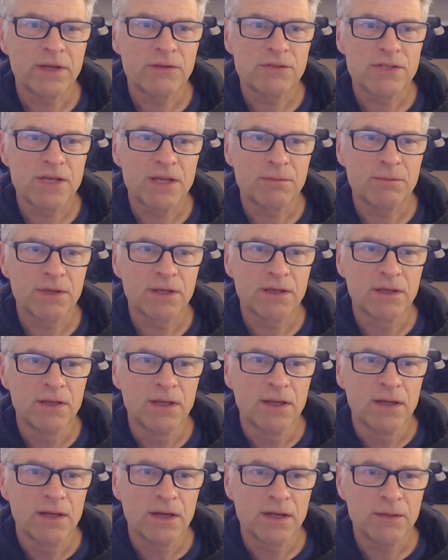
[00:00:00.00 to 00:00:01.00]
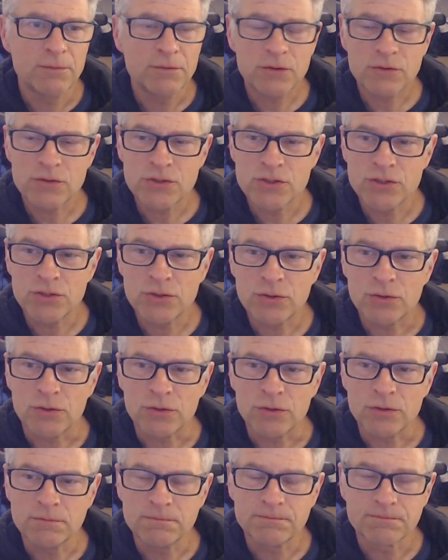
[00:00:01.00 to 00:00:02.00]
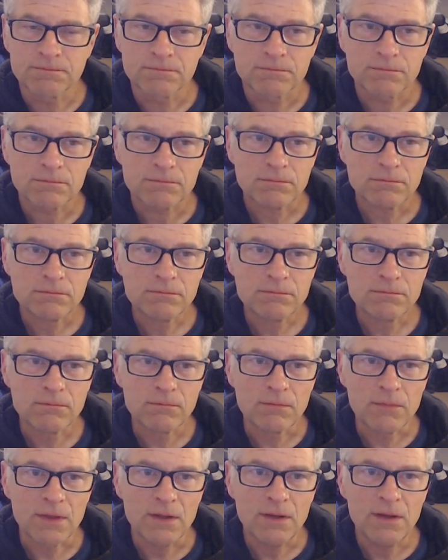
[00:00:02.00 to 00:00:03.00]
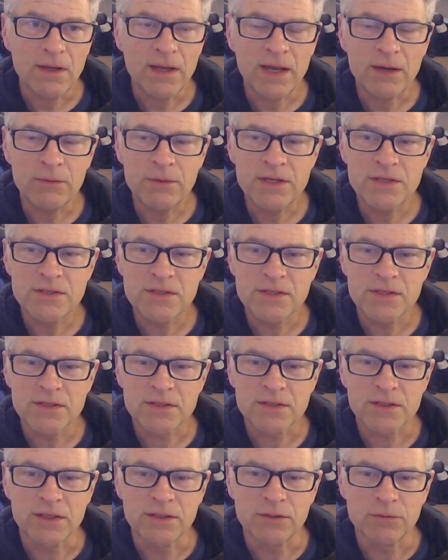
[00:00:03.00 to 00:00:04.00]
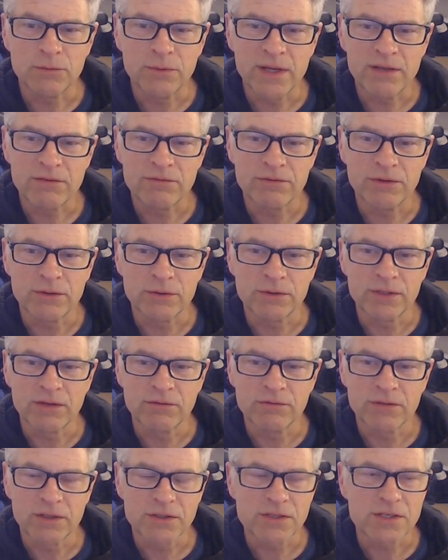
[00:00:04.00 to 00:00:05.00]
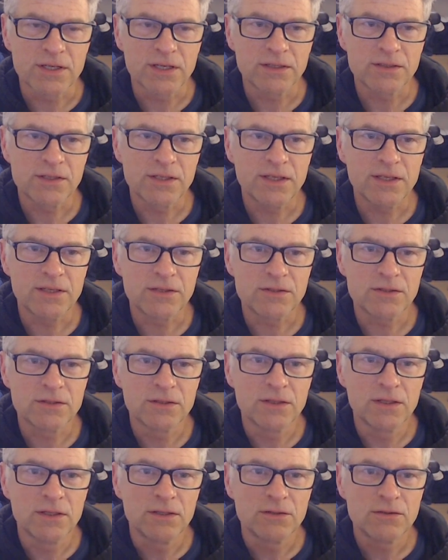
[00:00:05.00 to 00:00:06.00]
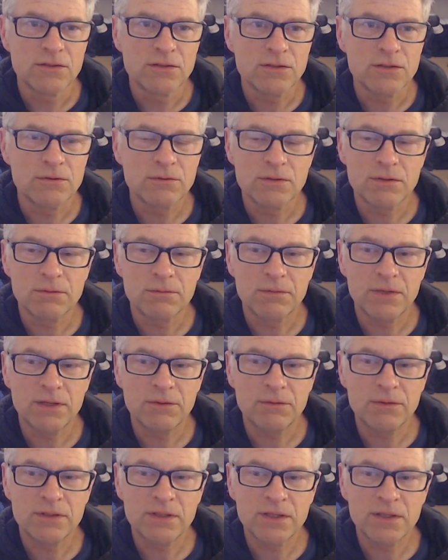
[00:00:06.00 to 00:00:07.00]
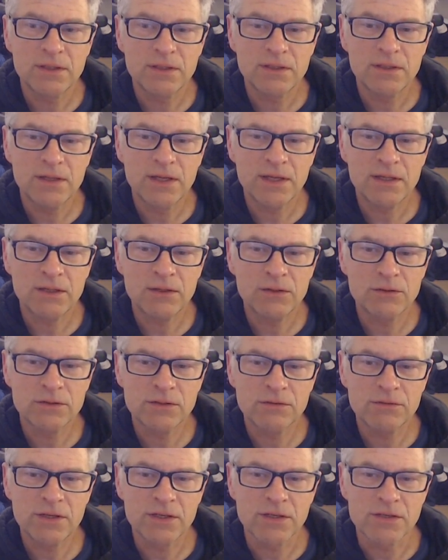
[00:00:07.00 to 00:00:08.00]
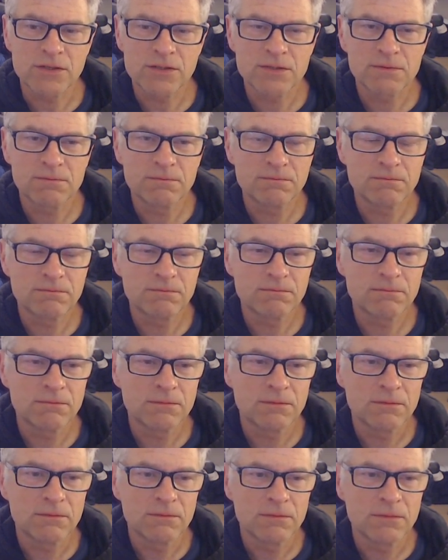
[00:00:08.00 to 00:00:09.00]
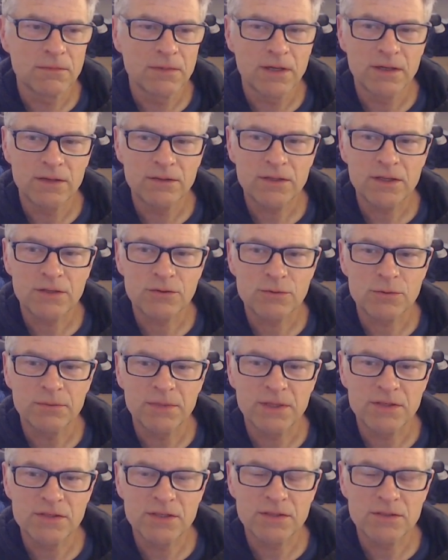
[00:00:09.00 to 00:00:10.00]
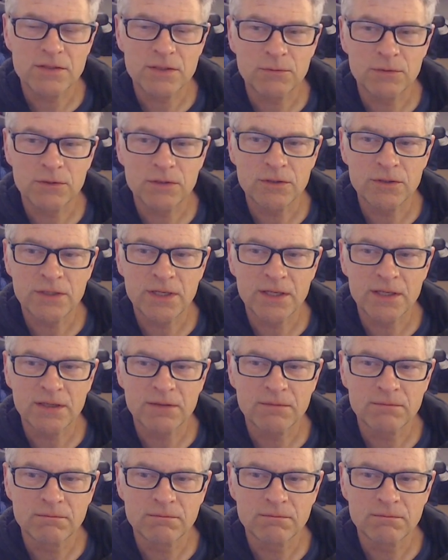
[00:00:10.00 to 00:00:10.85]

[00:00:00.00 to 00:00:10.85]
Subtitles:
shaping, and I'm not sure how easy this kind of wave folding functionality is to do with an analog device. And I think that's what makes it somewhat unique.